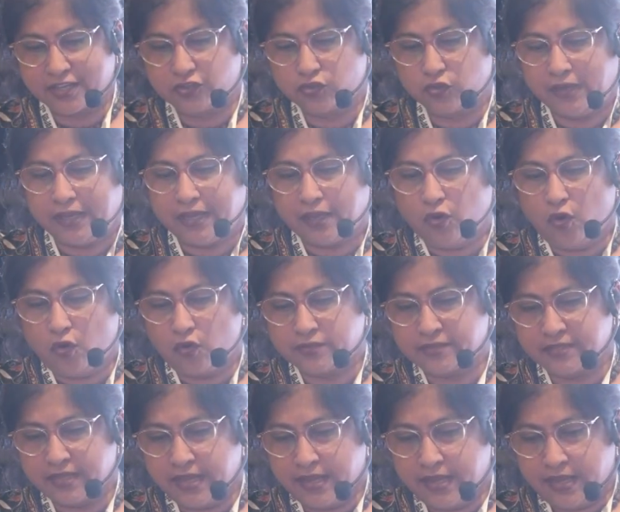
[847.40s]
actually
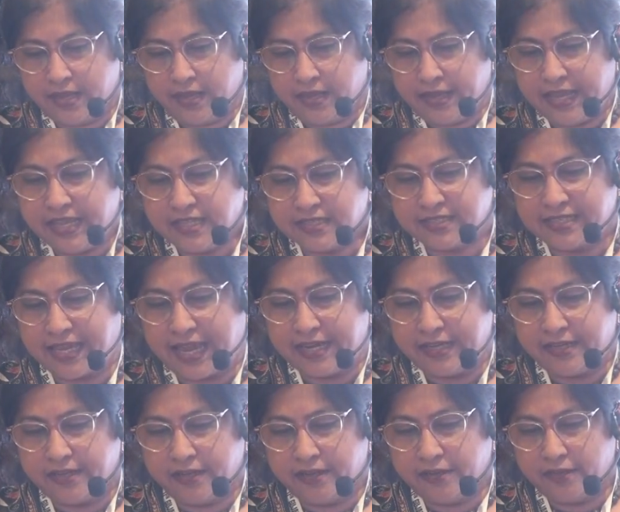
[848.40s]
goes
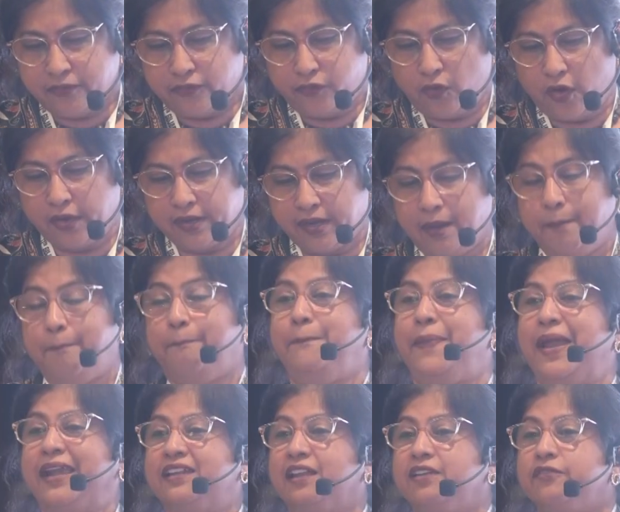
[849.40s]
inside for a
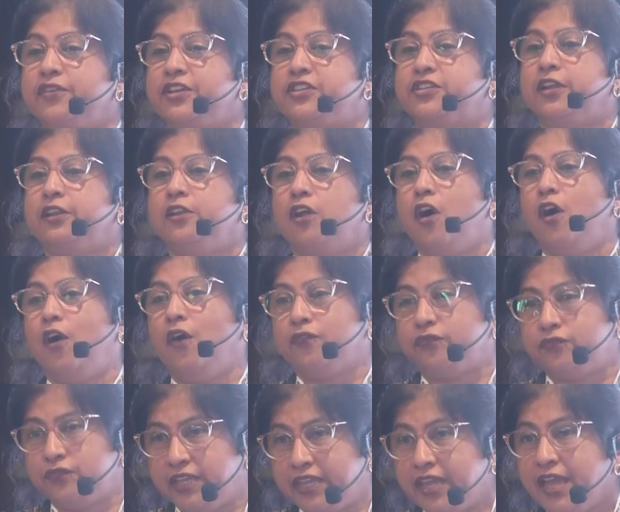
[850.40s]
better vision
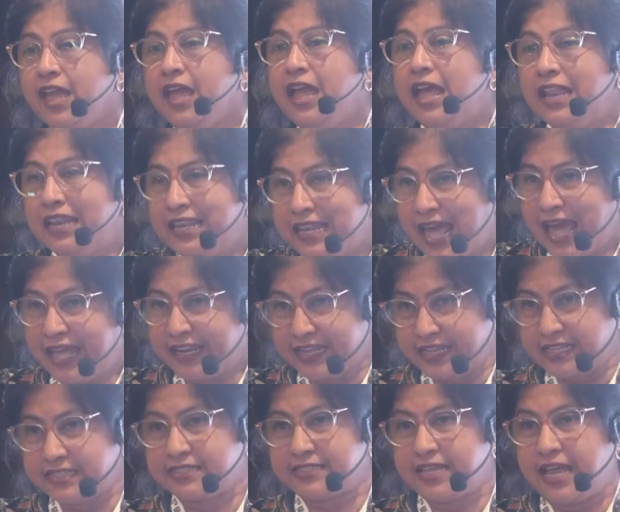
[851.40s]
of the
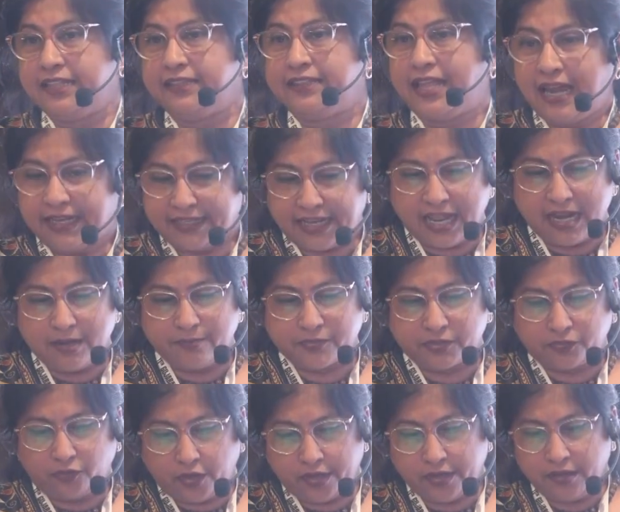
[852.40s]
larynx. And that
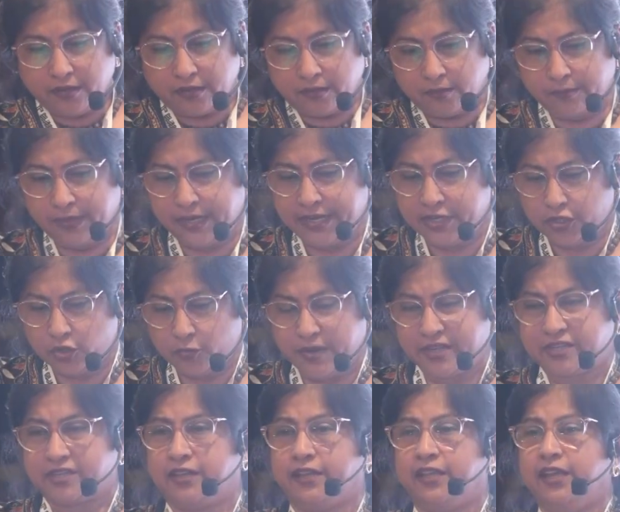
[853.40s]
helps for
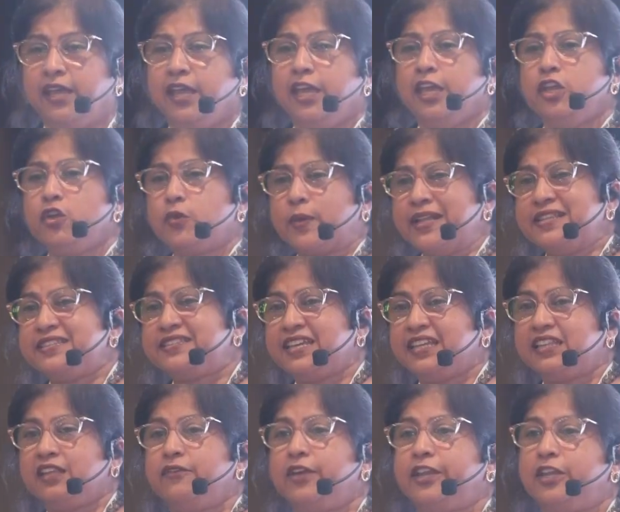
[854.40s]
intubation. You can
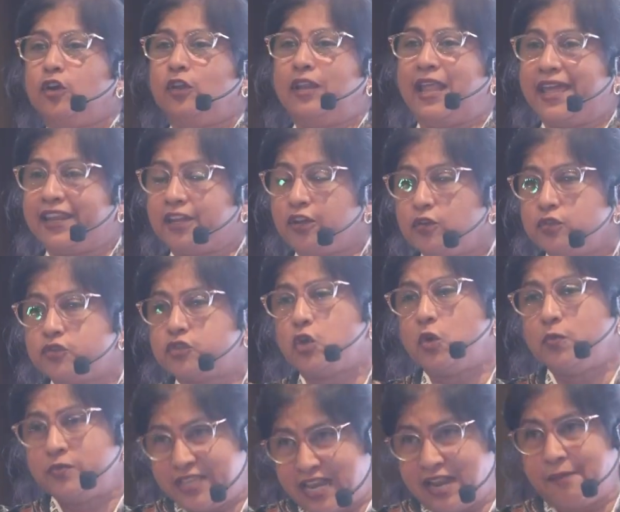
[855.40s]
see the video
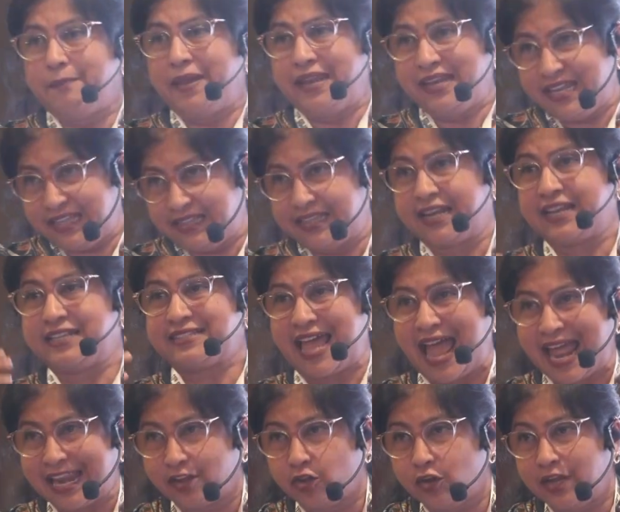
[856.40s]
laryngoscopes. There are many. There is
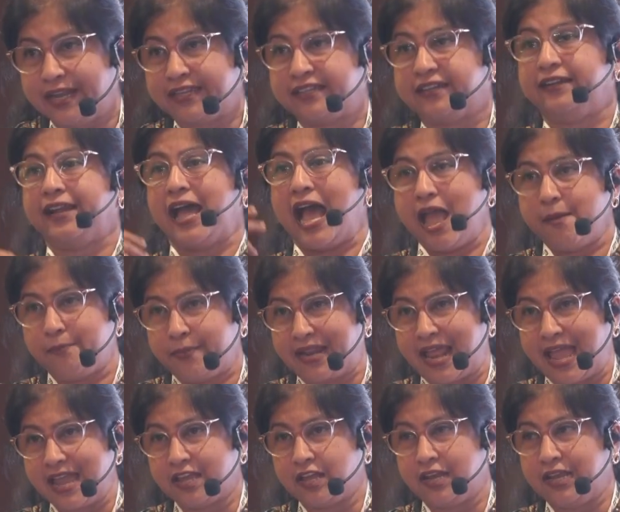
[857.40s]
angulated,
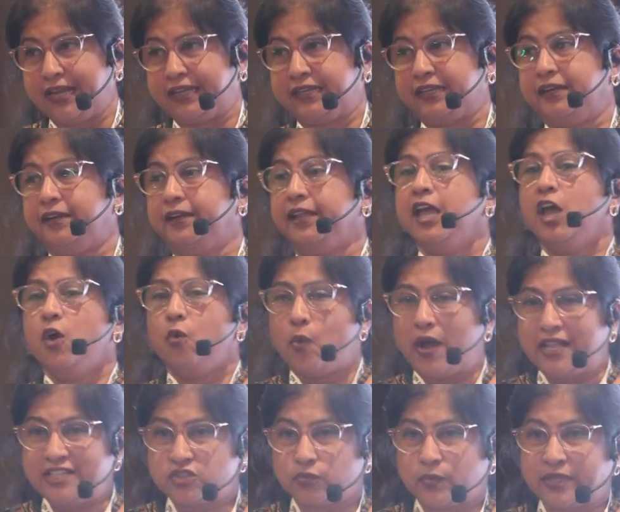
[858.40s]
hyperangulated,
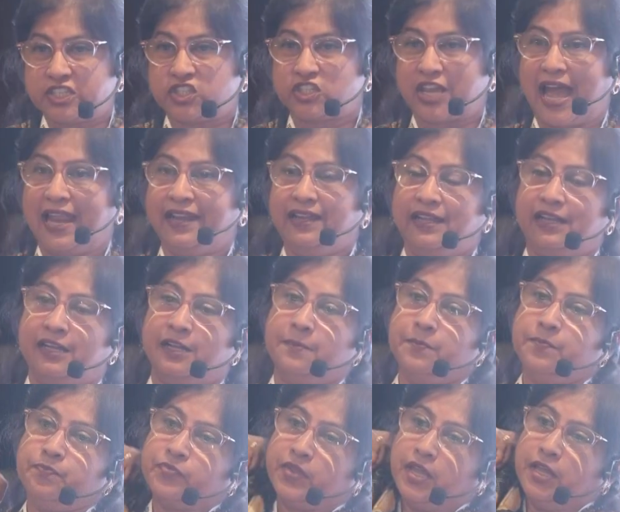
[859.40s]
ones with channel.
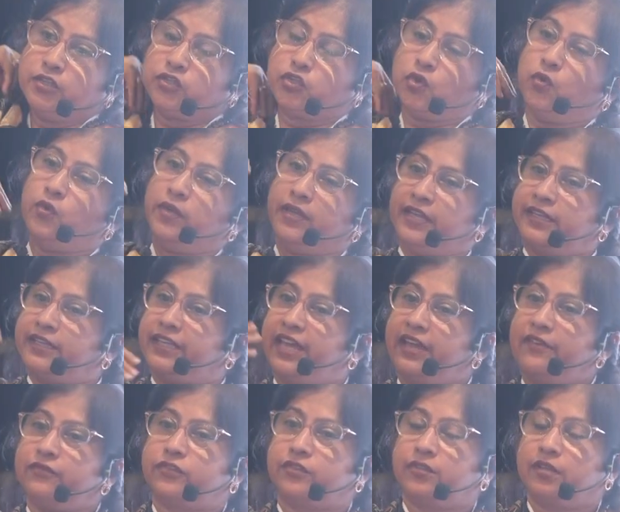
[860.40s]
So it
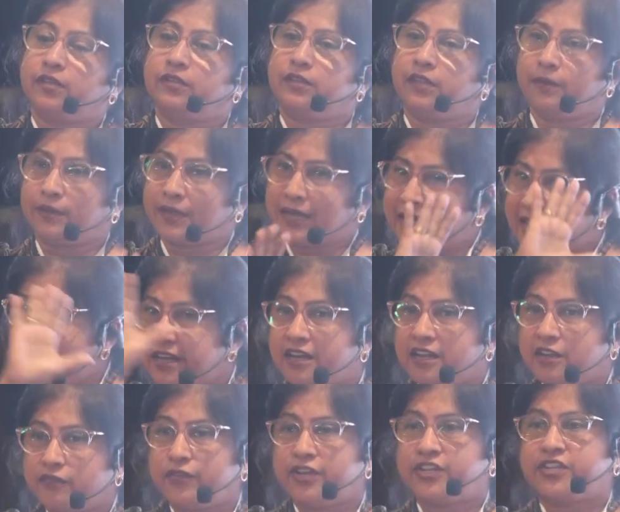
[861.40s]
gives the
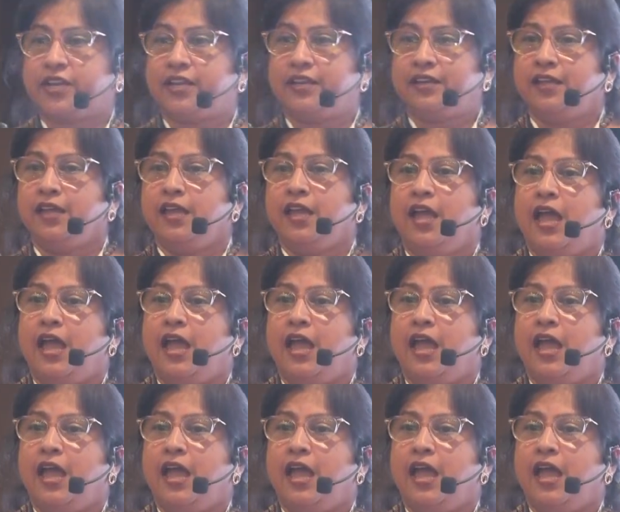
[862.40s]
clearer vision.